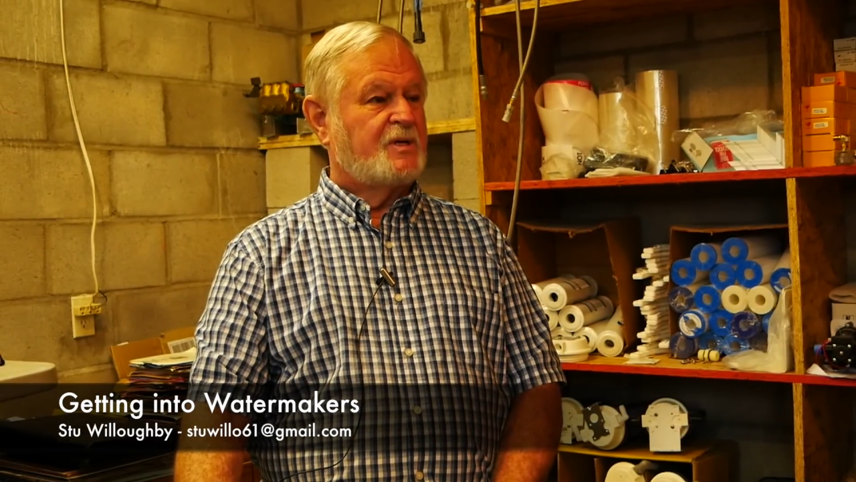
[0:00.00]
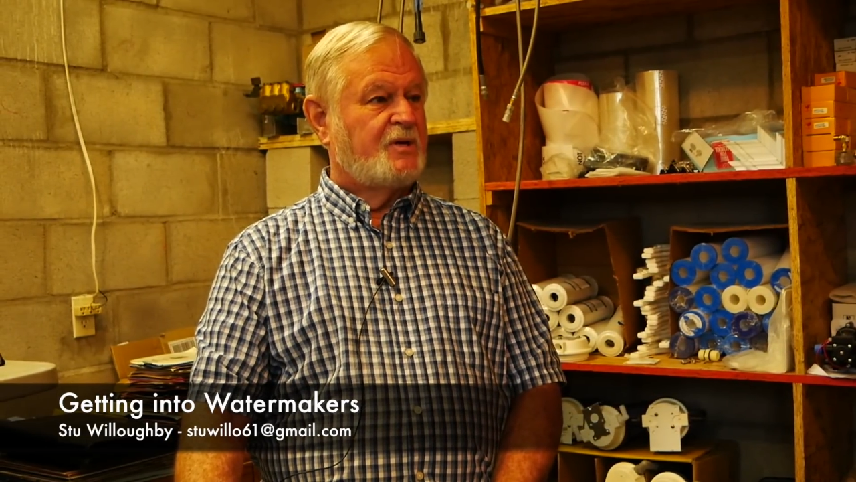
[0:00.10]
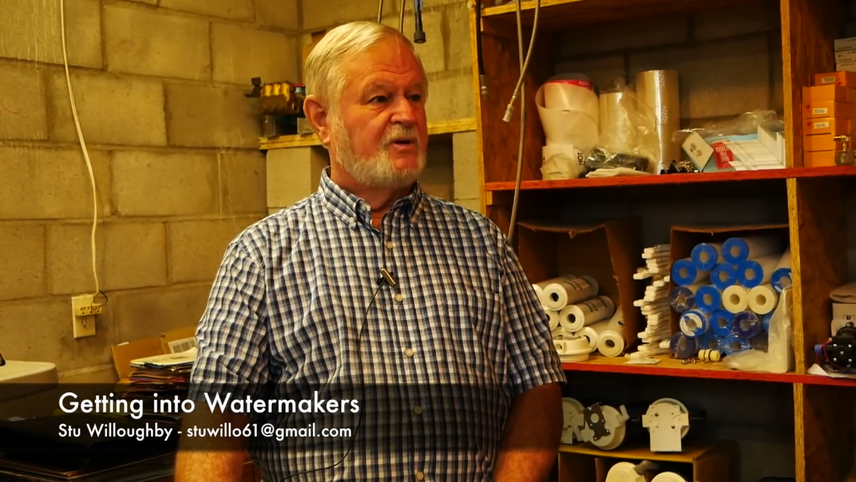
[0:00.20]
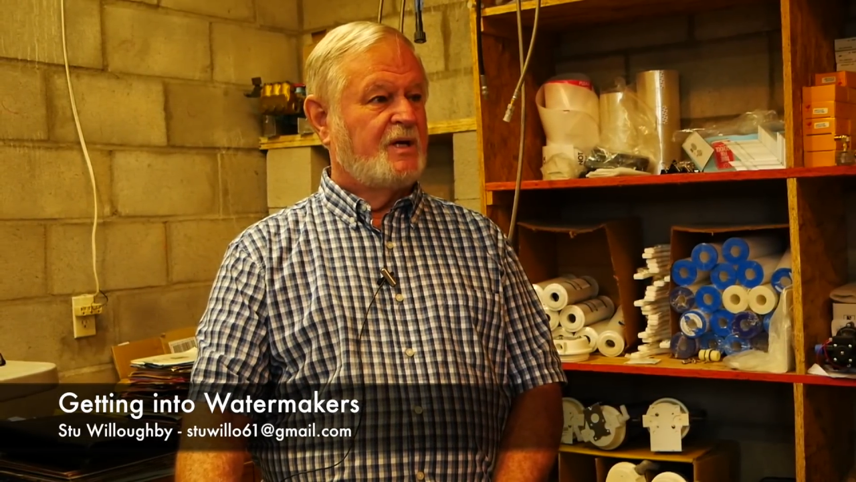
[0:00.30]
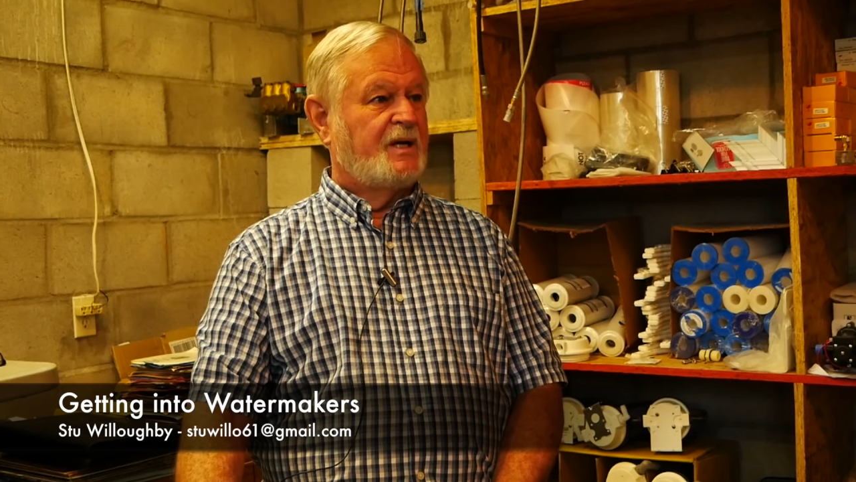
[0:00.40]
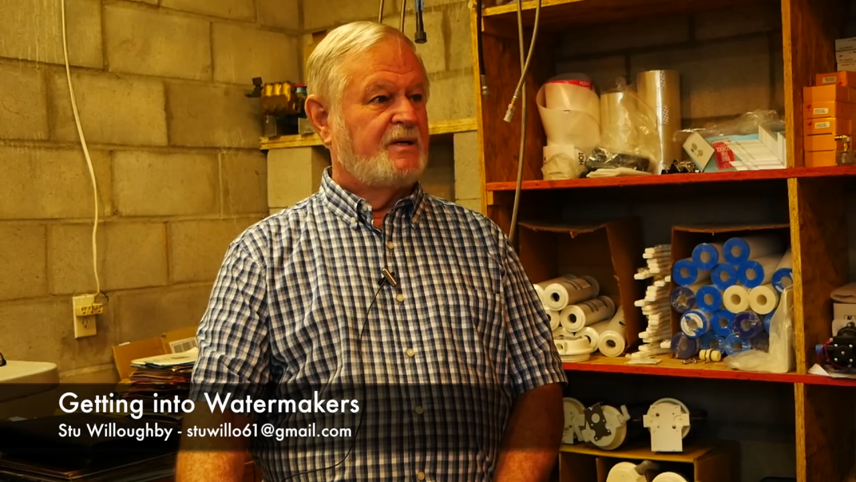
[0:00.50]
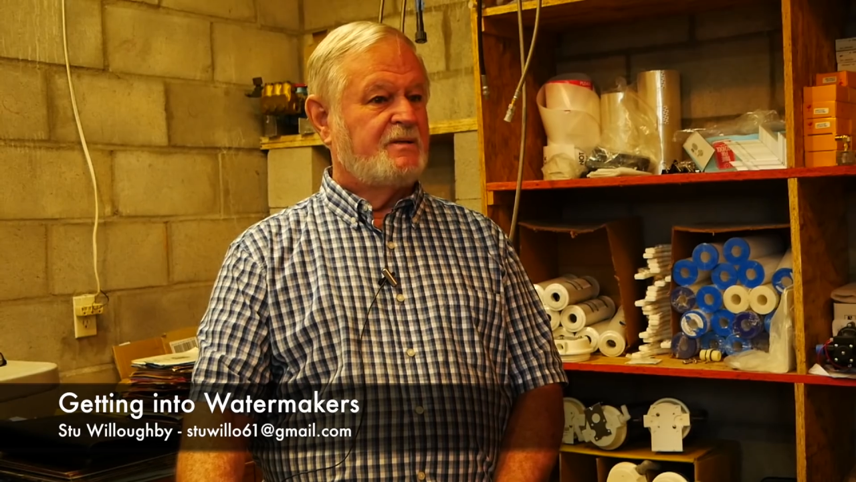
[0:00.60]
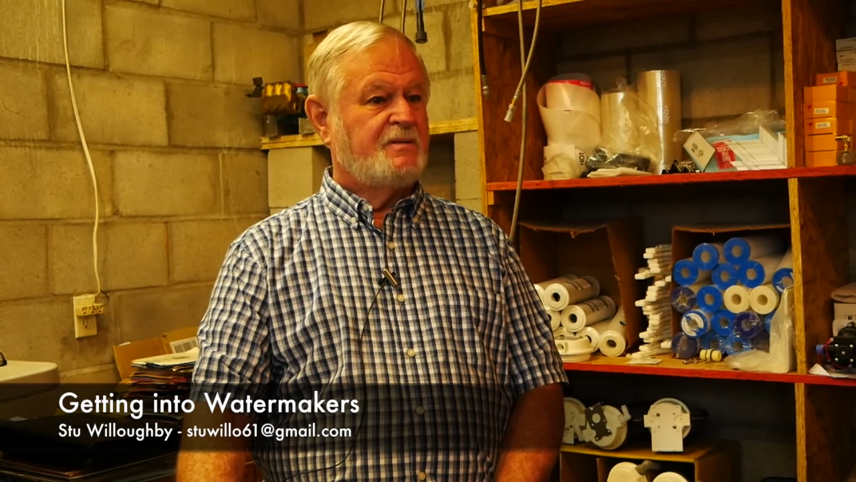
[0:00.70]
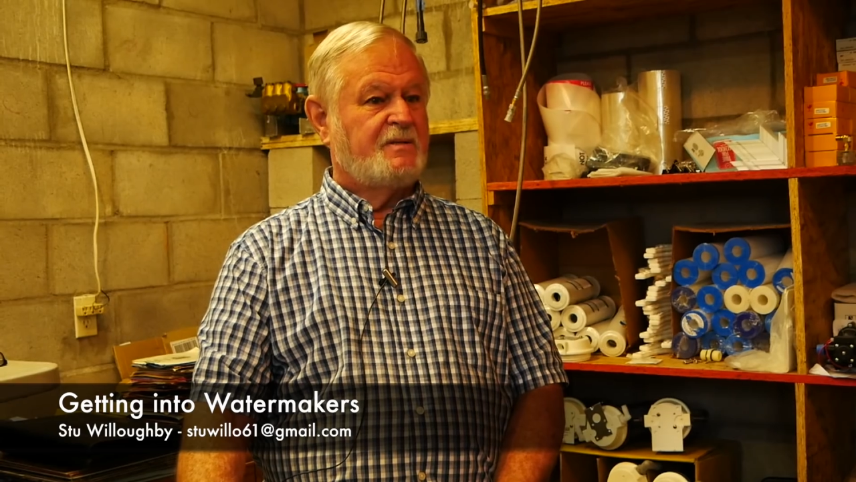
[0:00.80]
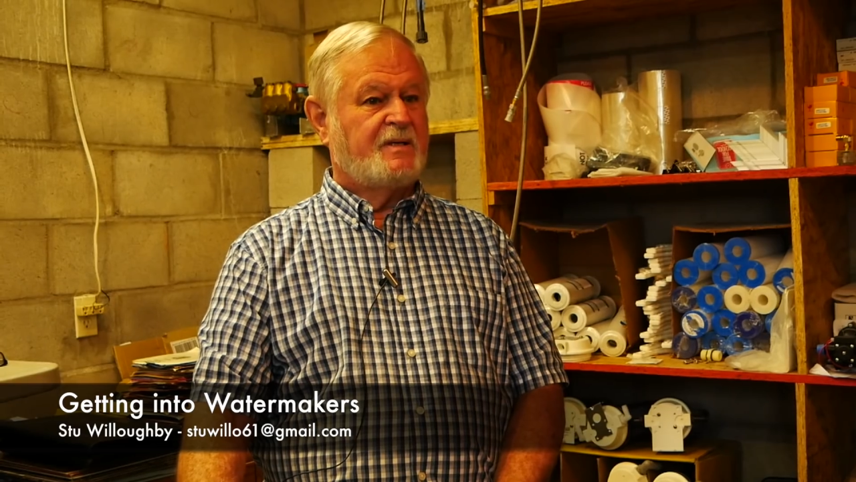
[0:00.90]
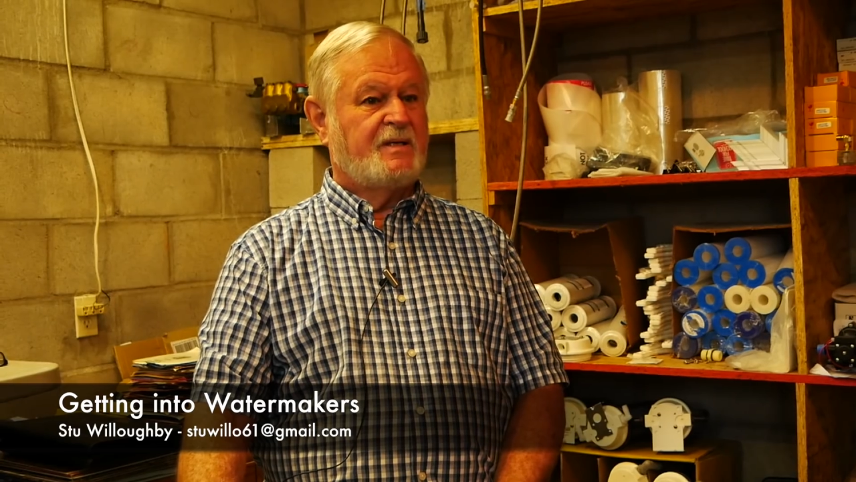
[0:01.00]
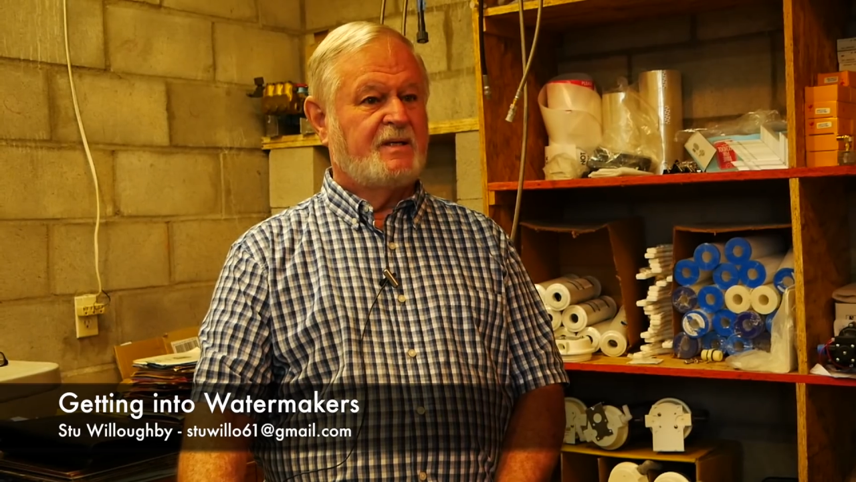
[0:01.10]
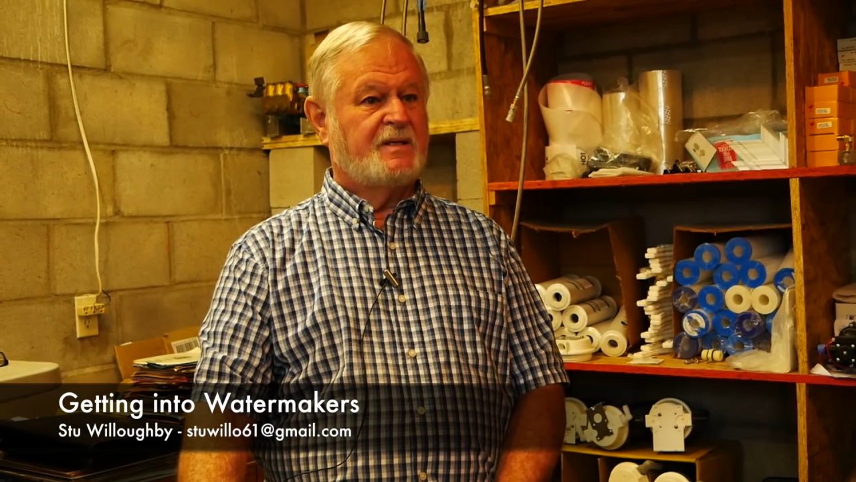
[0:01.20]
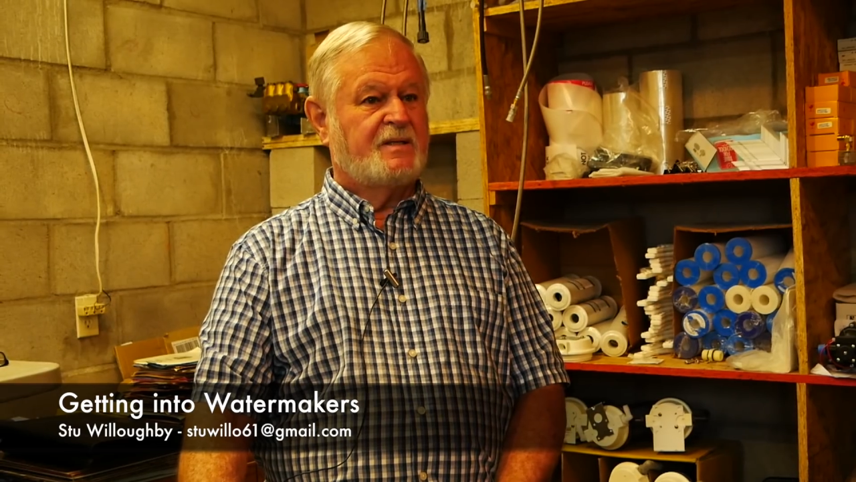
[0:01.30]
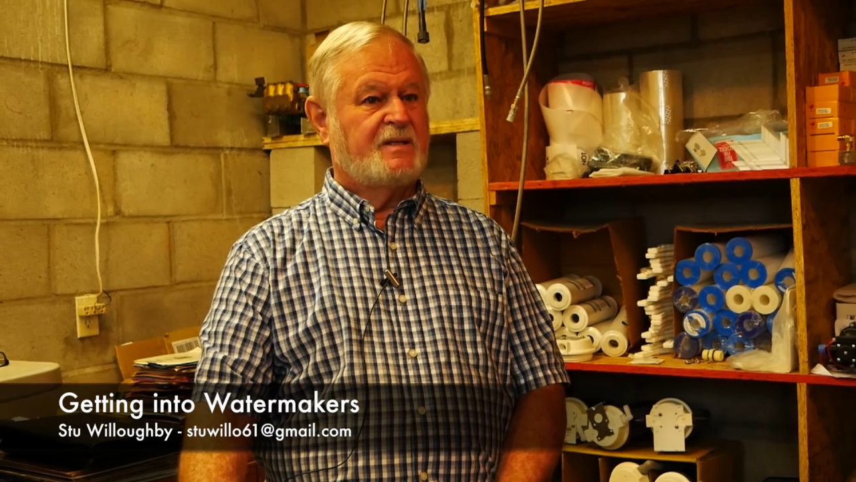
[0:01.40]
Carolina,
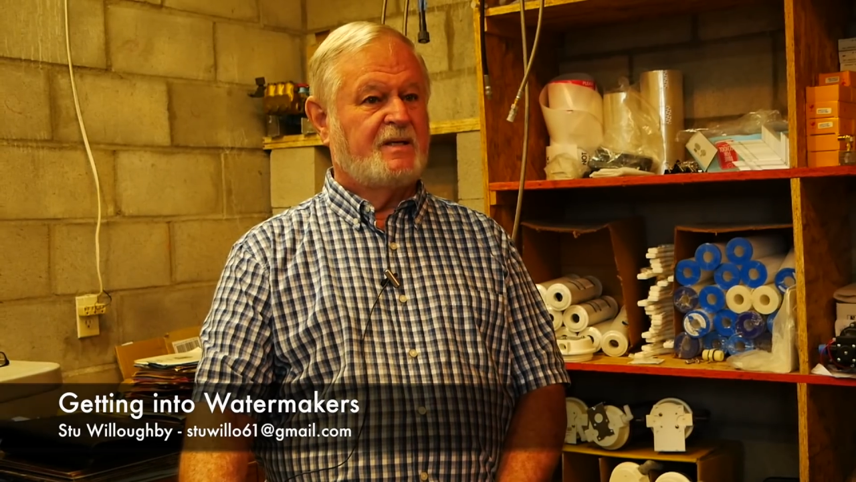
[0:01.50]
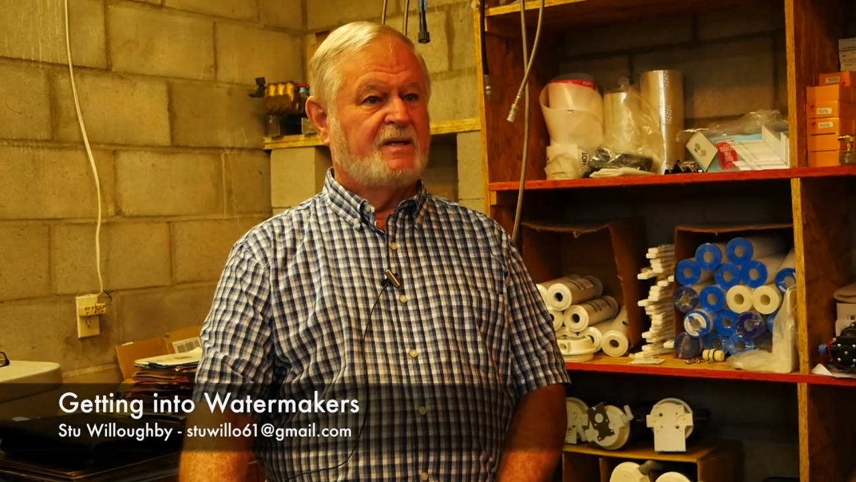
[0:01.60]
and